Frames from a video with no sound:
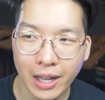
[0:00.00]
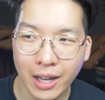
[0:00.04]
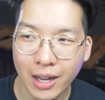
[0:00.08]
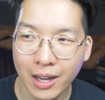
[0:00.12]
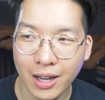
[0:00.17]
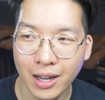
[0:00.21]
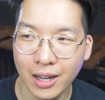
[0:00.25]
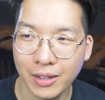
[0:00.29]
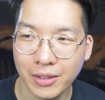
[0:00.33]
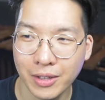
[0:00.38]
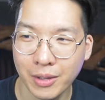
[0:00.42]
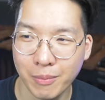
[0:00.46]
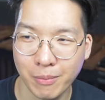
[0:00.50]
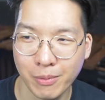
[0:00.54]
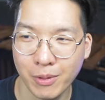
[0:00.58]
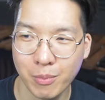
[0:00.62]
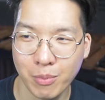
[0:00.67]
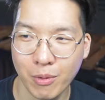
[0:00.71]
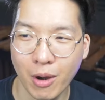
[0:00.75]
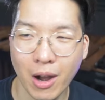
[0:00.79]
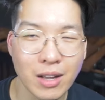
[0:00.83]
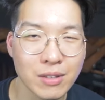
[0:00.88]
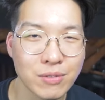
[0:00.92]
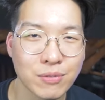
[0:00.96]
yeah, the, the
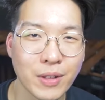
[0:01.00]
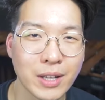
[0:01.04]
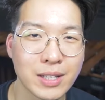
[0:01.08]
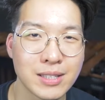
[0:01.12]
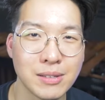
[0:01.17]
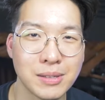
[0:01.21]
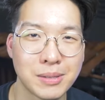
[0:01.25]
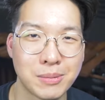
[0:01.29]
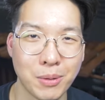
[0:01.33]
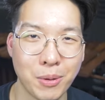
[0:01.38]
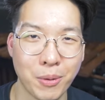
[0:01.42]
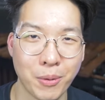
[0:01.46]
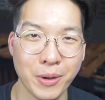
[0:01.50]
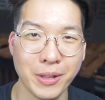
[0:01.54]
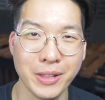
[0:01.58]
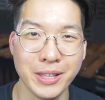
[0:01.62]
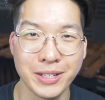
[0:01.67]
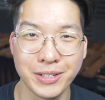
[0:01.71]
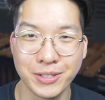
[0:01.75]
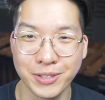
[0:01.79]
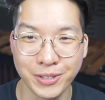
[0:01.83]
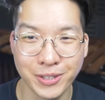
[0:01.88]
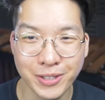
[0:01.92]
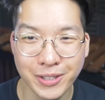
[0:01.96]
brass flexes were
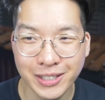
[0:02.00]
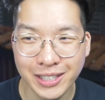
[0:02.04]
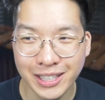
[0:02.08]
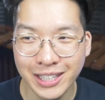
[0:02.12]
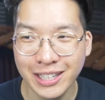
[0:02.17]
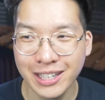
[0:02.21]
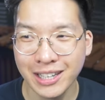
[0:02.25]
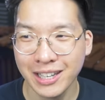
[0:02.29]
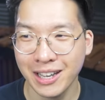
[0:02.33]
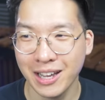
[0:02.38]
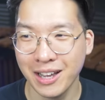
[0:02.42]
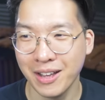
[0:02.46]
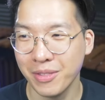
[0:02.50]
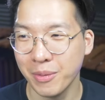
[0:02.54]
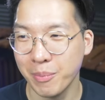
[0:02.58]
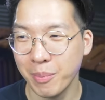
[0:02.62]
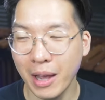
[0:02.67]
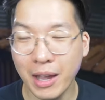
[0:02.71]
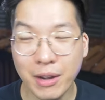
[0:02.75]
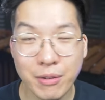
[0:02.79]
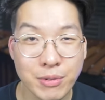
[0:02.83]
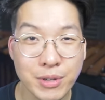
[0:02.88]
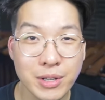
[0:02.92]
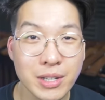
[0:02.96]
really good. Uh, the
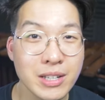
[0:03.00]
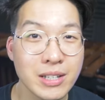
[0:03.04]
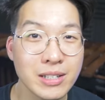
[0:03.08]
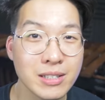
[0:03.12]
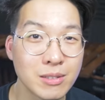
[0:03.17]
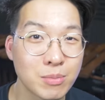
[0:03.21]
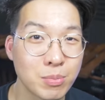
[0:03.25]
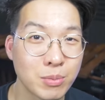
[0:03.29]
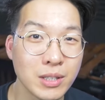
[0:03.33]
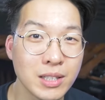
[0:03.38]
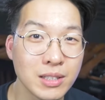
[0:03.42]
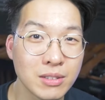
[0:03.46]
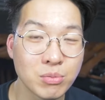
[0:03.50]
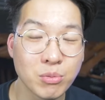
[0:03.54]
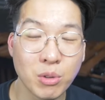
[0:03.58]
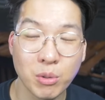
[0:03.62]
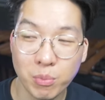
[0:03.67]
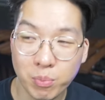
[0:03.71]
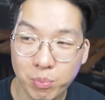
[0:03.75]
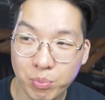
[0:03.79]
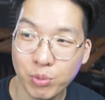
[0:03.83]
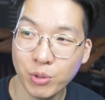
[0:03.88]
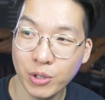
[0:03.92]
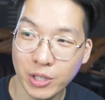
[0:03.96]
battery splits were
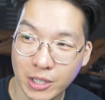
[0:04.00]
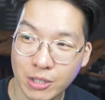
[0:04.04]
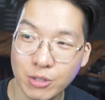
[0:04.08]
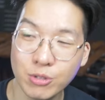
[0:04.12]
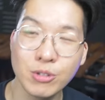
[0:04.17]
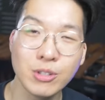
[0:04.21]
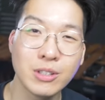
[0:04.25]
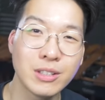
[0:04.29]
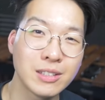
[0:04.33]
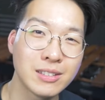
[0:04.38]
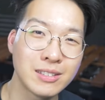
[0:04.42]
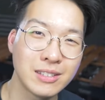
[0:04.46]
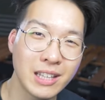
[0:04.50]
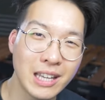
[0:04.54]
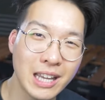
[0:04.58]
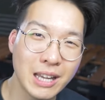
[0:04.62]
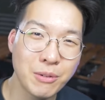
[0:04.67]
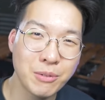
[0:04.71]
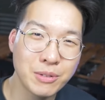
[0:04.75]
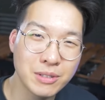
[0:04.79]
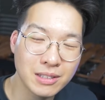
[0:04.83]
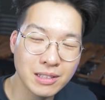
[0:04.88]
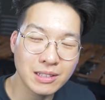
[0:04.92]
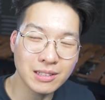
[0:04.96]
pretty good. The
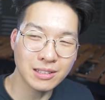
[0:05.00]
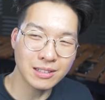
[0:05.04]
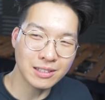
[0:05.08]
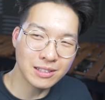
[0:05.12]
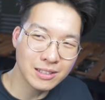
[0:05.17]
snare was uh,